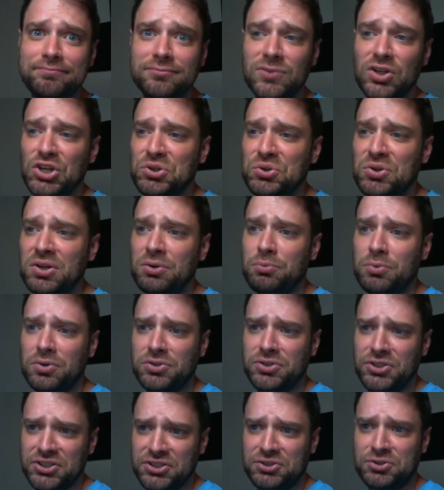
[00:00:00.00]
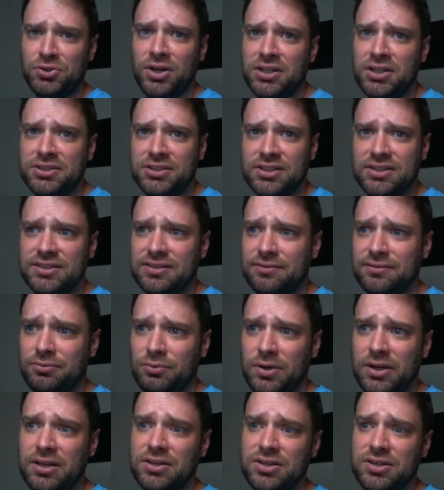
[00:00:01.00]
Ugin will just crush us. If we
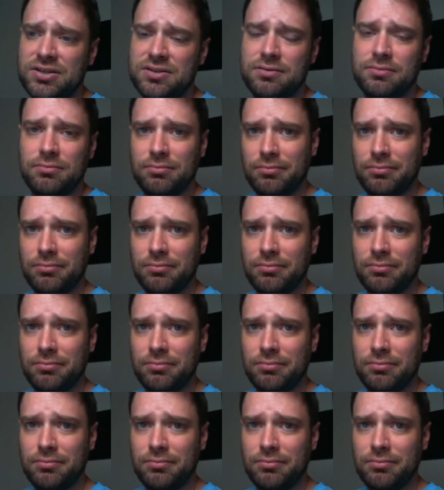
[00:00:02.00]
can just